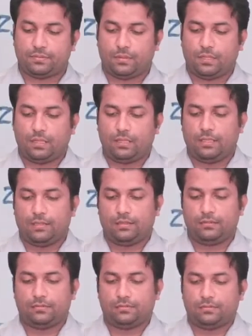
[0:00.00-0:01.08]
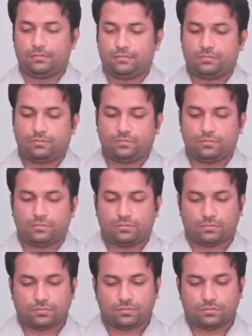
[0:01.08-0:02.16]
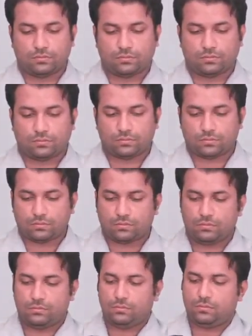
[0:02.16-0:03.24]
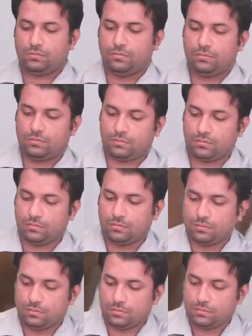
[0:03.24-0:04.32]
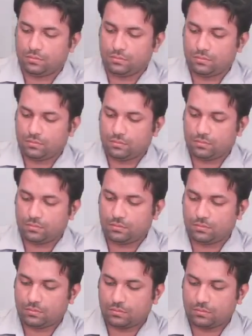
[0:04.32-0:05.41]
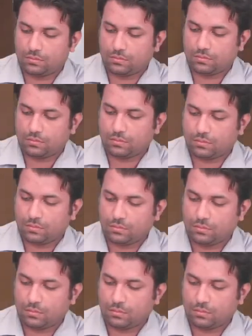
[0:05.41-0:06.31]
No one is speaking in this clip.